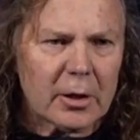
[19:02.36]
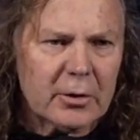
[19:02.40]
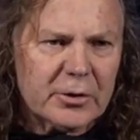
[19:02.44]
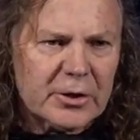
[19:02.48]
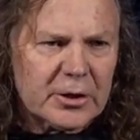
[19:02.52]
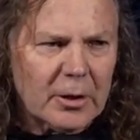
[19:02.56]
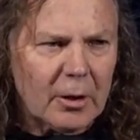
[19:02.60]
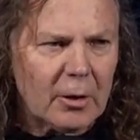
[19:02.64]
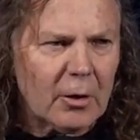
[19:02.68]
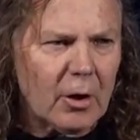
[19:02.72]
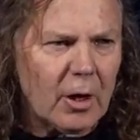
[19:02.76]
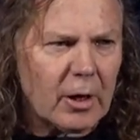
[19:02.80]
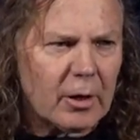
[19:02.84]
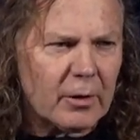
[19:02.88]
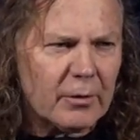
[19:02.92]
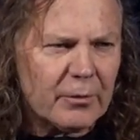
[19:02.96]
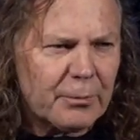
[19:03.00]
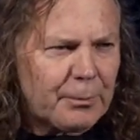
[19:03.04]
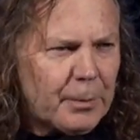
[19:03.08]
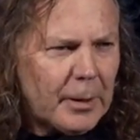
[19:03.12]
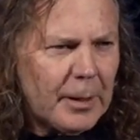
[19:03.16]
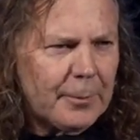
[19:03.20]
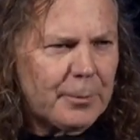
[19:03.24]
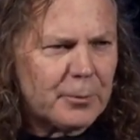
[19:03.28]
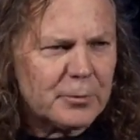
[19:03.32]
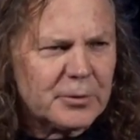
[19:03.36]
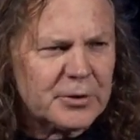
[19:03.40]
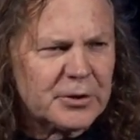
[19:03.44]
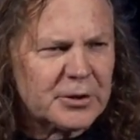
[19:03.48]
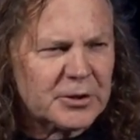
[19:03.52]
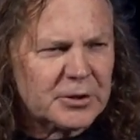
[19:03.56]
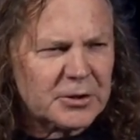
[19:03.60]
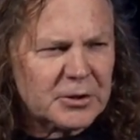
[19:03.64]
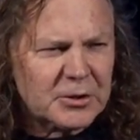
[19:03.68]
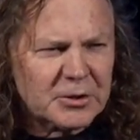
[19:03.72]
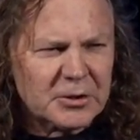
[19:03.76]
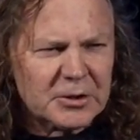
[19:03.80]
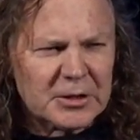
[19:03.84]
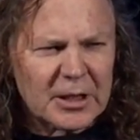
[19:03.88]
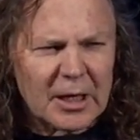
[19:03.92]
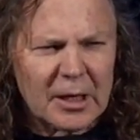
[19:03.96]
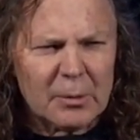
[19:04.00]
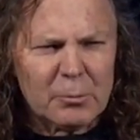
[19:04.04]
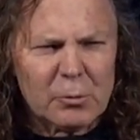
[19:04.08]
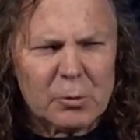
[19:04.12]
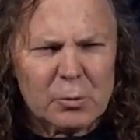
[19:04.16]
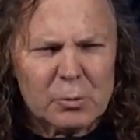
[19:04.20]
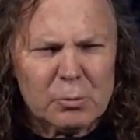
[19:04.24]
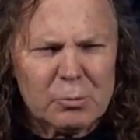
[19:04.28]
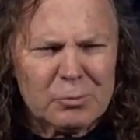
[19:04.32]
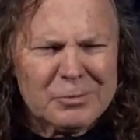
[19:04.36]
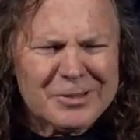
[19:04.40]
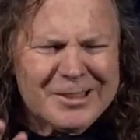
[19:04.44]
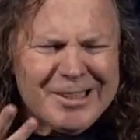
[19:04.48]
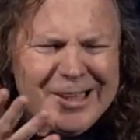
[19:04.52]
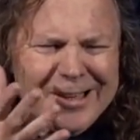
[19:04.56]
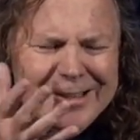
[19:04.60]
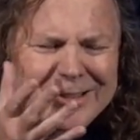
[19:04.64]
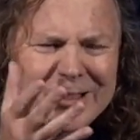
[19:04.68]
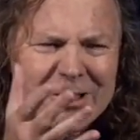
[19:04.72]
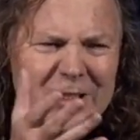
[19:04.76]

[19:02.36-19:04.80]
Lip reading: so a lot of people say, well,